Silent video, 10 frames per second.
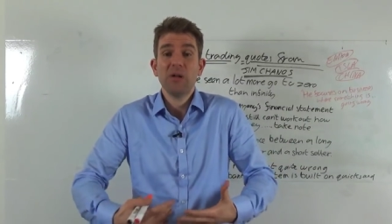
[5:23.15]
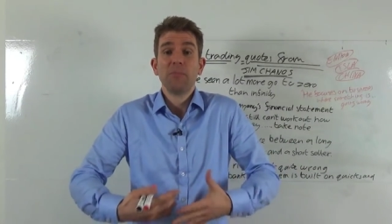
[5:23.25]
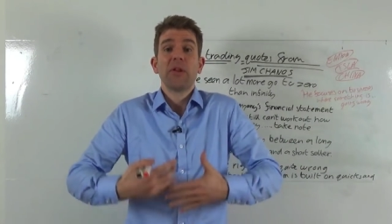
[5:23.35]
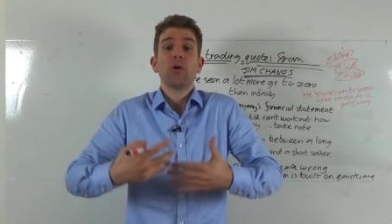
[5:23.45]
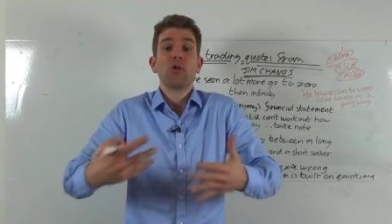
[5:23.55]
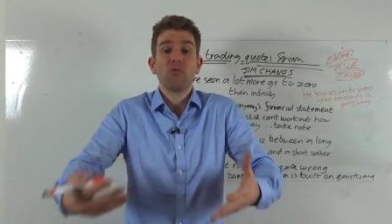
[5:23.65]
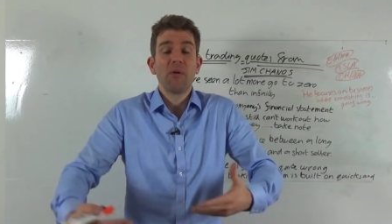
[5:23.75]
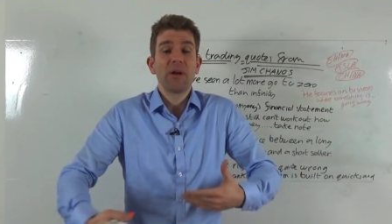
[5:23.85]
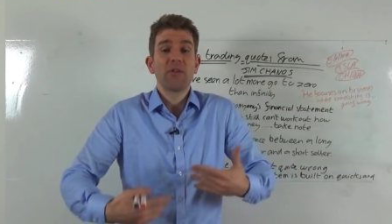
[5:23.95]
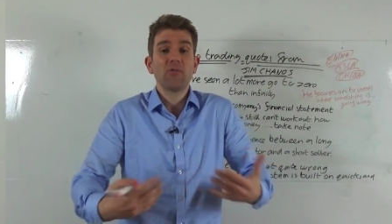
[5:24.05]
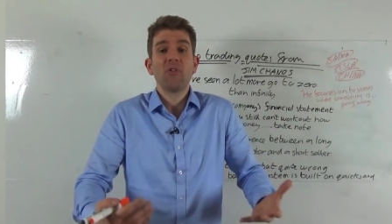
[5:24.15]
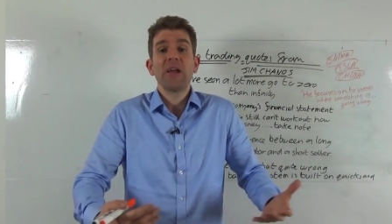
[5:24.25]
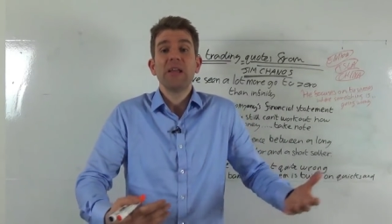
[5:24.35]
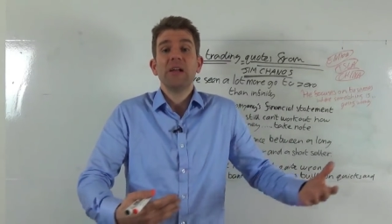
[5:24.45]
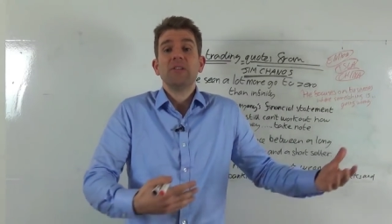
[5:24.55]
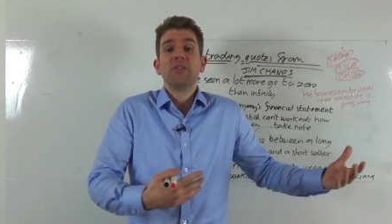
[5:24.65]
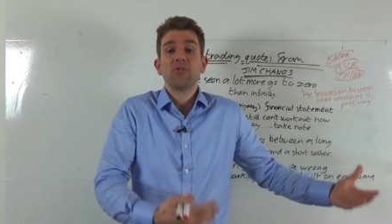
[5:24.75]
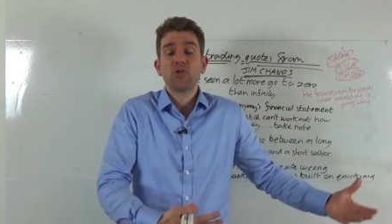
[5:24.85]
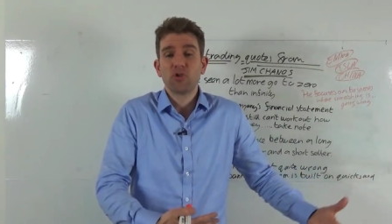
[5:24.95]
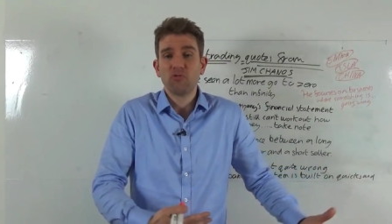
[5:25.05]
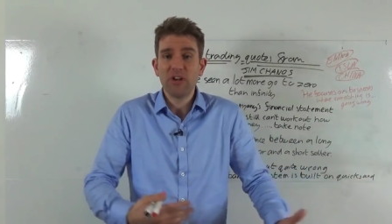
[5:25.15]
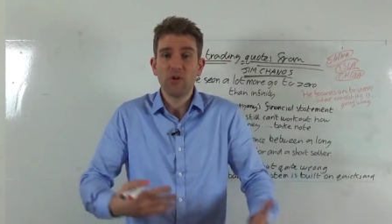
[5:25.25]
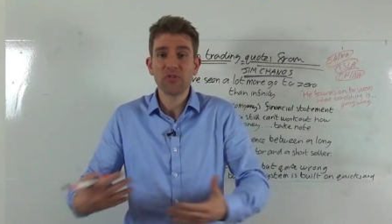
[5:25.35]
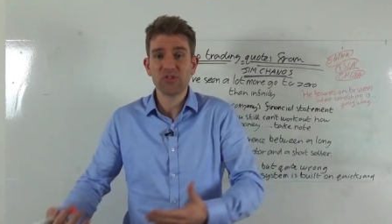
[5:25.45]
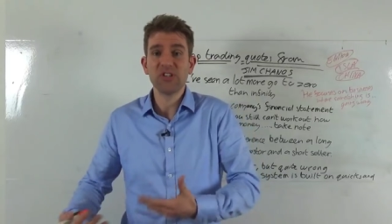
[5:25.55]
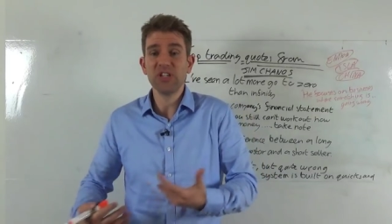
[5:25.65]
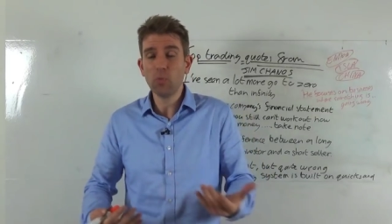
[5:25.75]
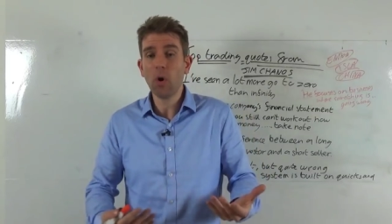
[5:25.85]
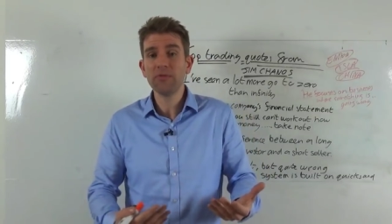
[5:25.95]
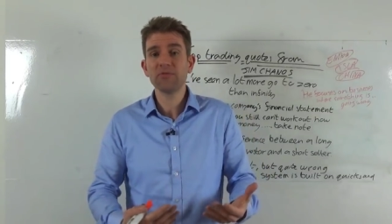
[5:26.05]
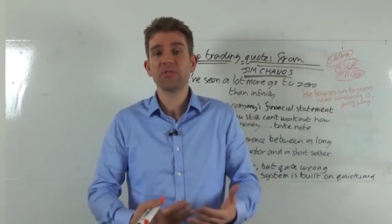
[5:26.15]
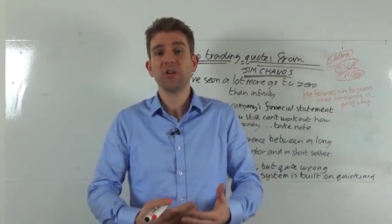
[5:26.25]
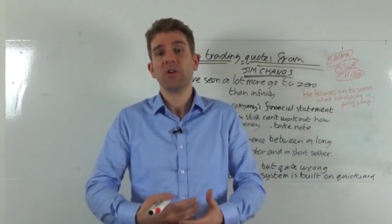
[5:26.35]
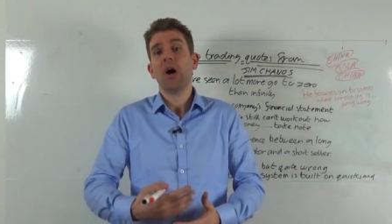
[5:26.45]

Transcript: but they're not growing at the rate that the street or the city wants,